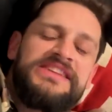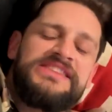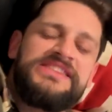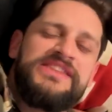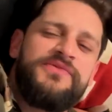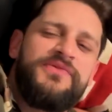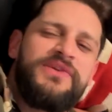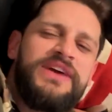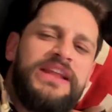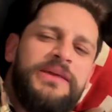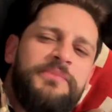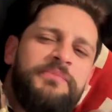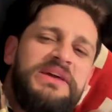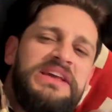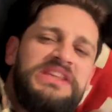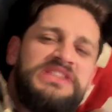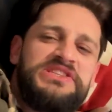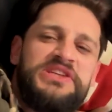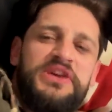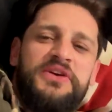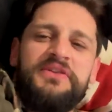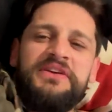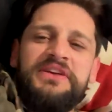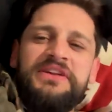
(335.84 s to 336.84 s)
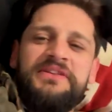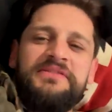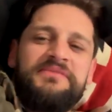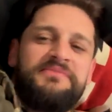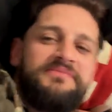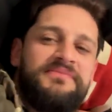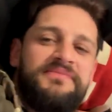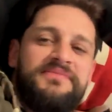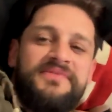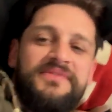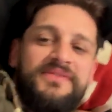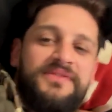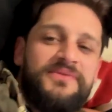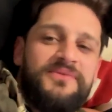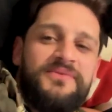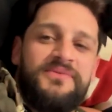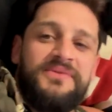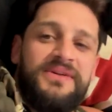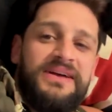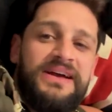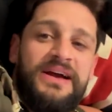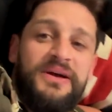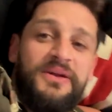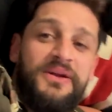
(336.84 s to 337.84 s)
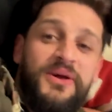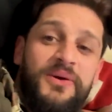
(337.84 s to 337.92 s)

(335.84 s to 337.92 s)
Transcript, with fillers: and see if we get a pizza in, I don't